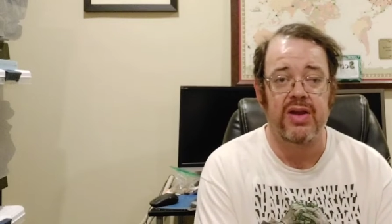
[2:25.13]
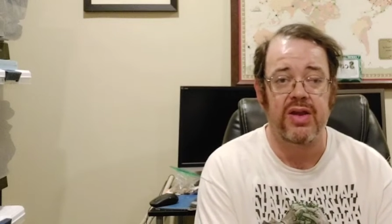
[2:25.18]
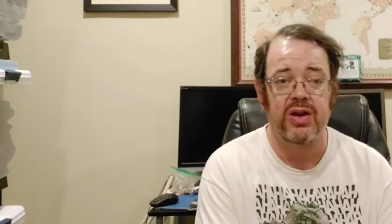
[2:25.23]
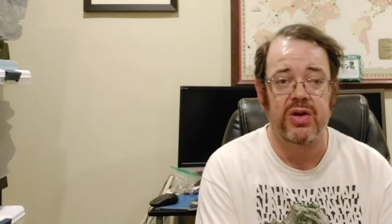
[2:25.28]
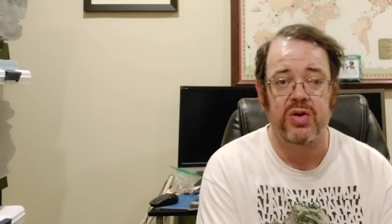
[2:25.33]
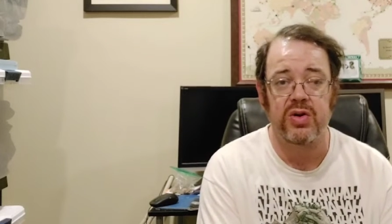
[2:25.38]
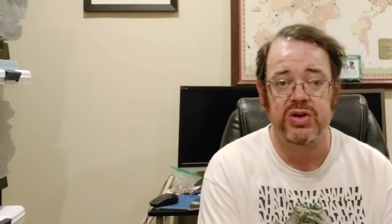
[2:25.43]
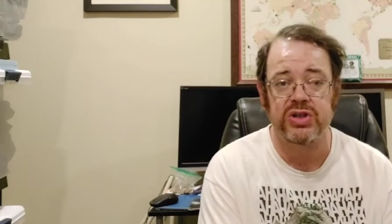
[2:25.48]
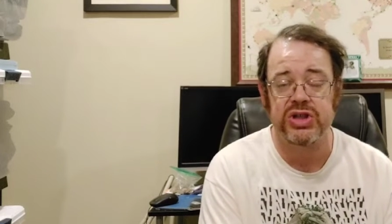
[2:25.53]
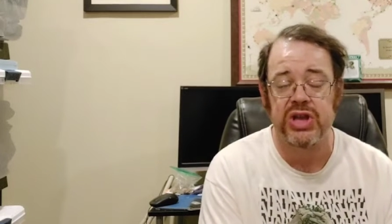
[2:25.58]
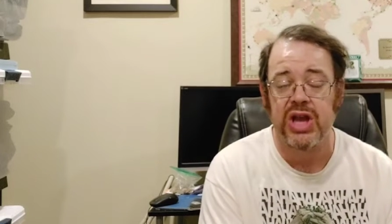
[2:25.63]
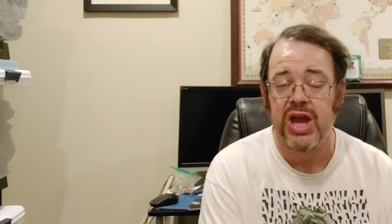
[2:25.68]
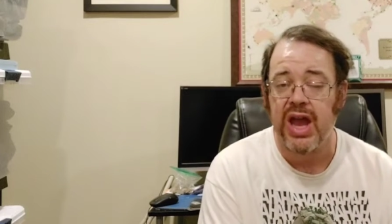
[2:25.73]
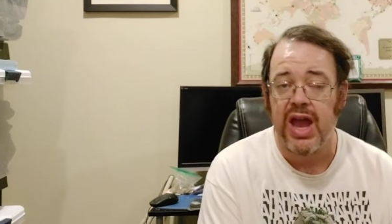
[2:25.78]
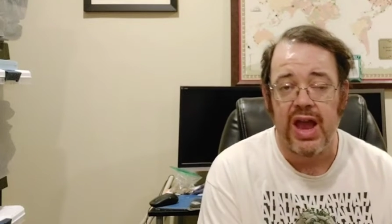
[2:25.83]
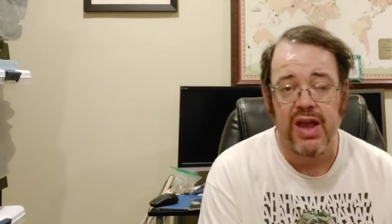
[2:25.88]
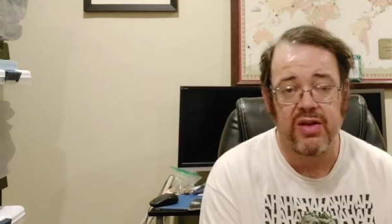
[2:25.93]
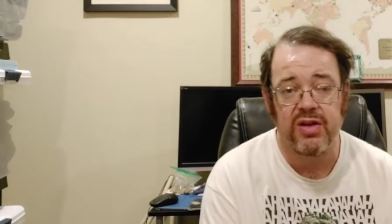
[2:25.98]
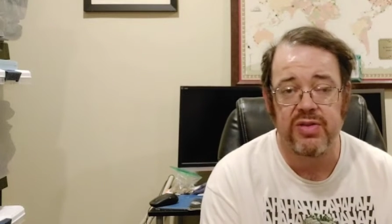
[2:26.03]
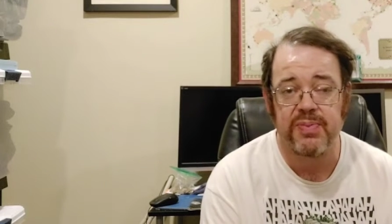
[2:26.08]
And then, of course,
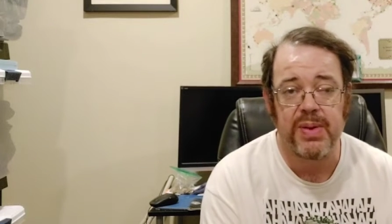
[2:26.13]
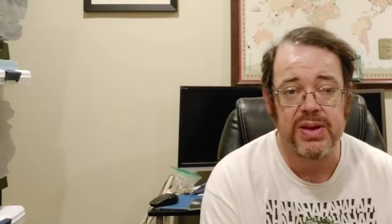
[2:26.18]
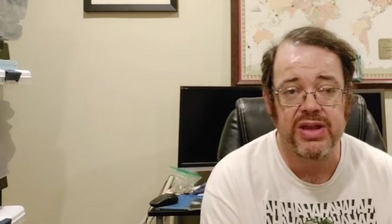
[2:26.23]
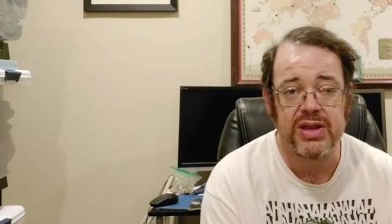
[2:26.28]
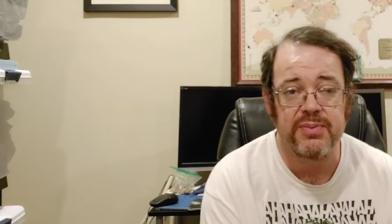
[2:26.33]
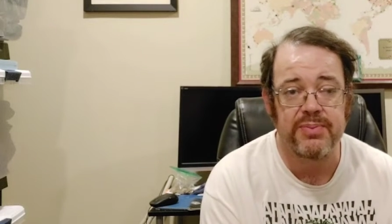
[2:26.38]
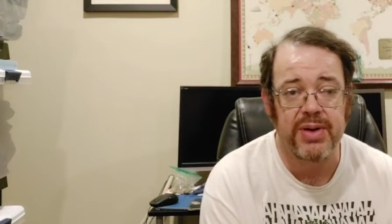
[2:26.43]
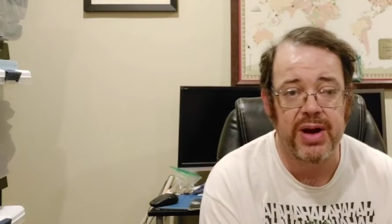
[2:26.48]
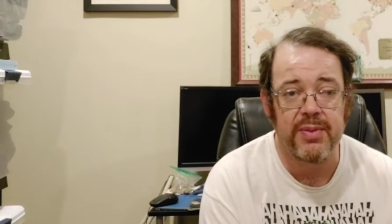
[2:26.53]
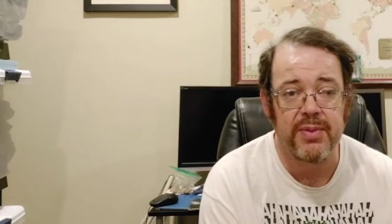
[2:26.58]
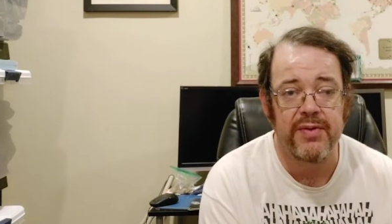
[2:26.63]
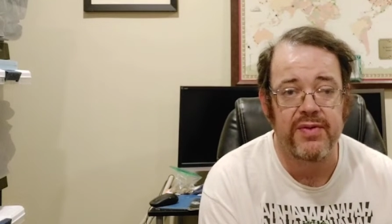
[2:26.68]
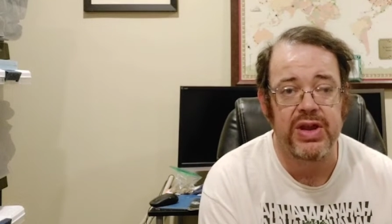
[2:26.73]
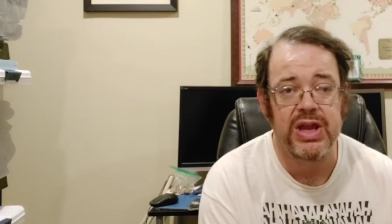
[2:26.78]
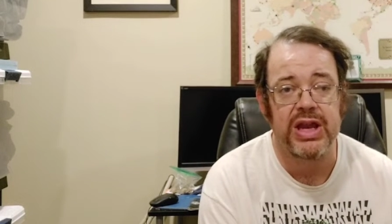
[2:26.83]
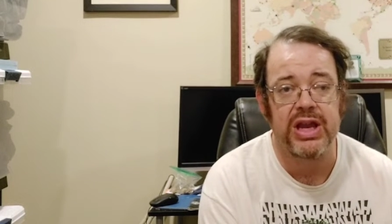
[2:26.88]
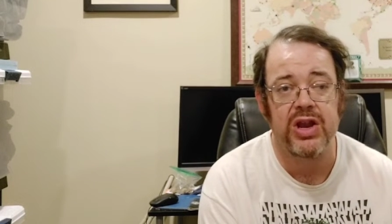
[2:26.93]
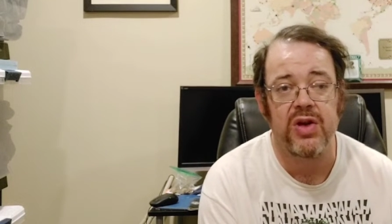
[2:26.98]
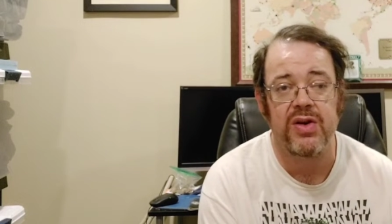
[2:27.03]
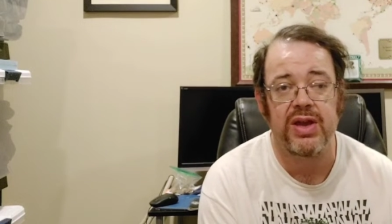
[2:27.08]
you expect in the predator
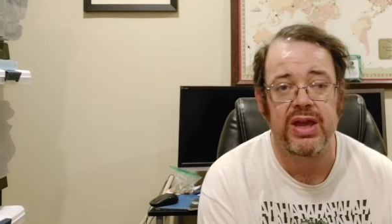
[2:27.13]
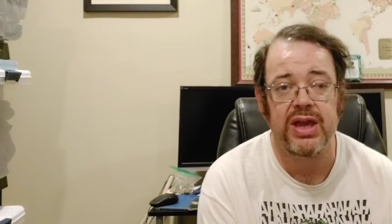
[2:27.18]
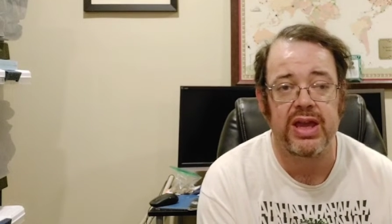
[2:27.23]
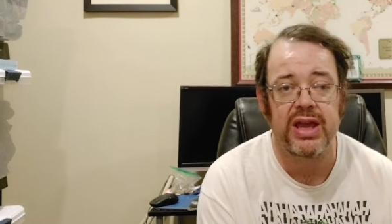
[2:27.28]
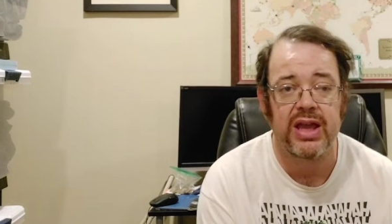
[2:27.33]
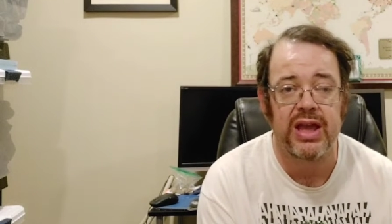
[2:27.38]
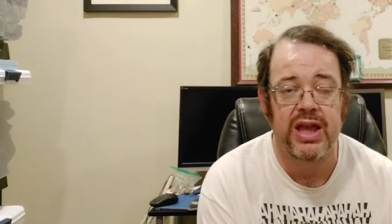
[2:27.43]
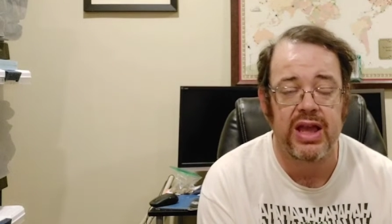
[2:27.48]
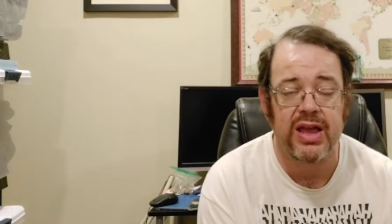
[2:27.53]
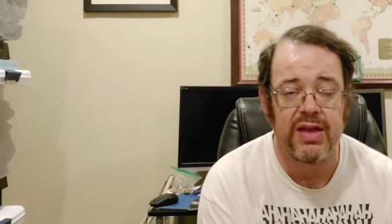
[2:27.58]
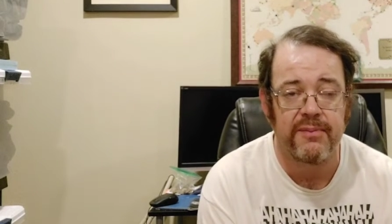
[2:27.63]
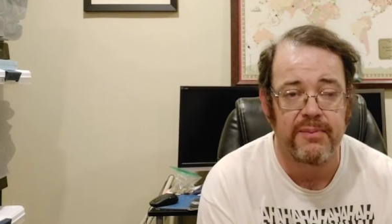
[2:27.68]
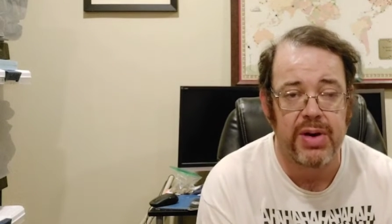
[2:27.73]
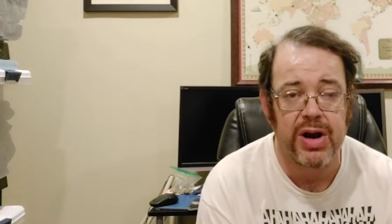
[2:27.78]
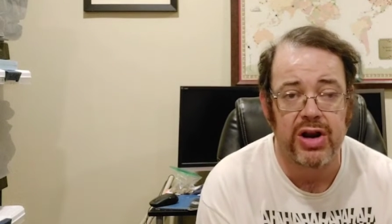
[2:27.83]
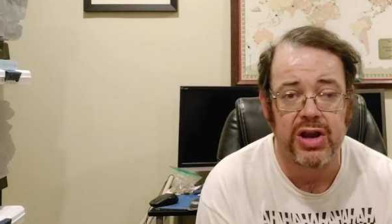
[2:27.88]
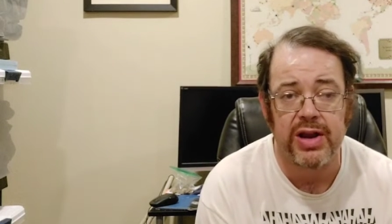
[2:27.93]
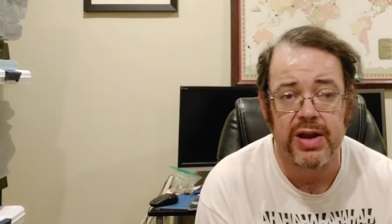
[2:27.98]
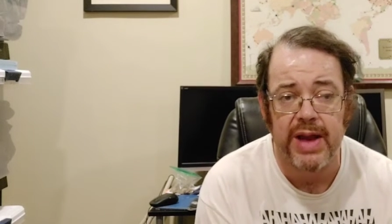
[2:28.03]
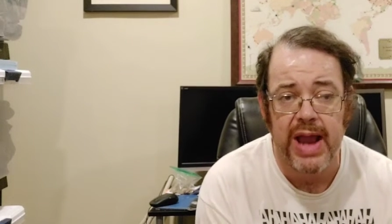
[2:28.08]
movie, you know, he,
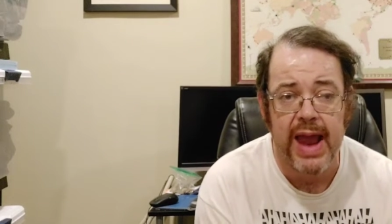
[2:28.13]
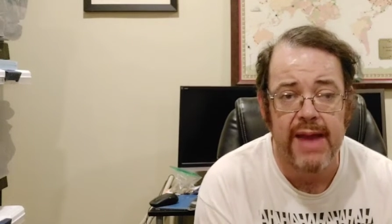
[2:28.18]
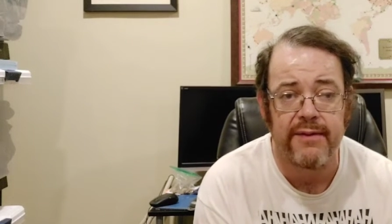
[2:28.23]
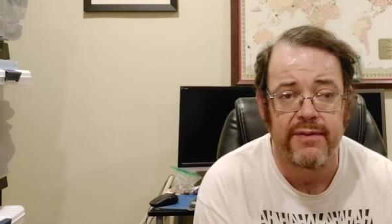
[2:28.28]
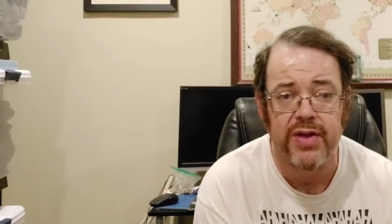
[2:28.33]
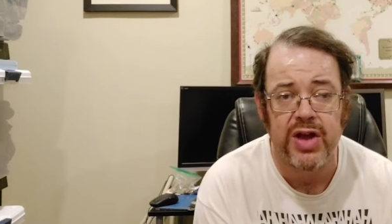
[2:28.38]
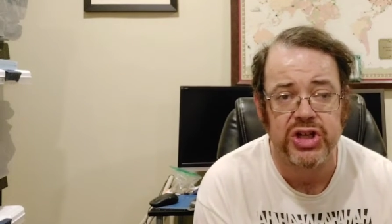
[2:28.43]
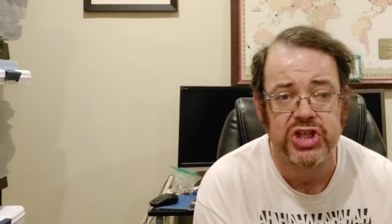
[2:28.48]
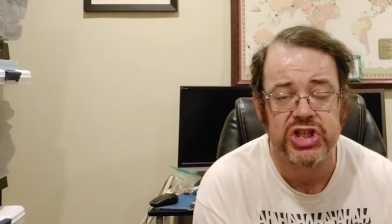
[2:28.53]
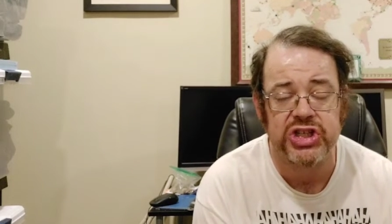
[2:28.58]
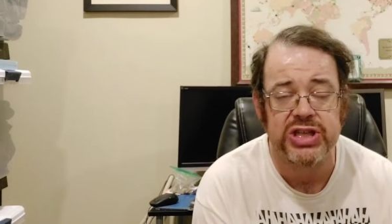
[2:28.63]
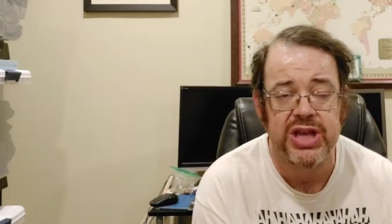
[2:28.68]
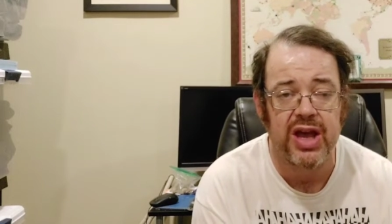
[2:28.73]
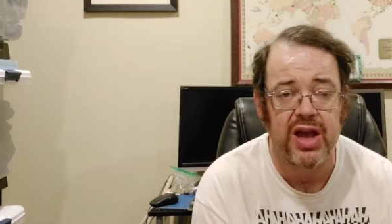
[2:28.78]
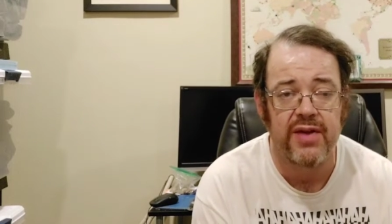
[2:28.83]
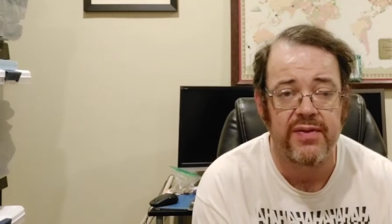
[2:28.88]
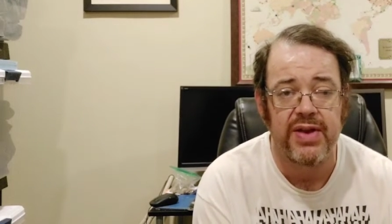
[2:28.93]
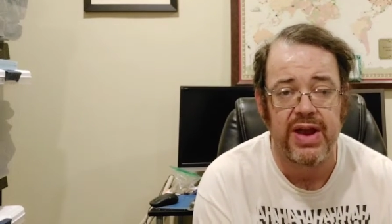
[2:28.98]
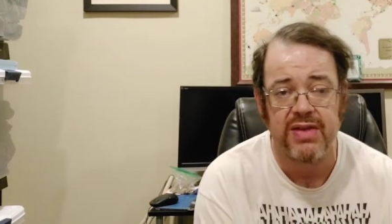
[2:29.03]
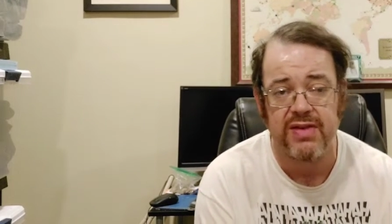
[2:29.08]
predator can camouflage itself.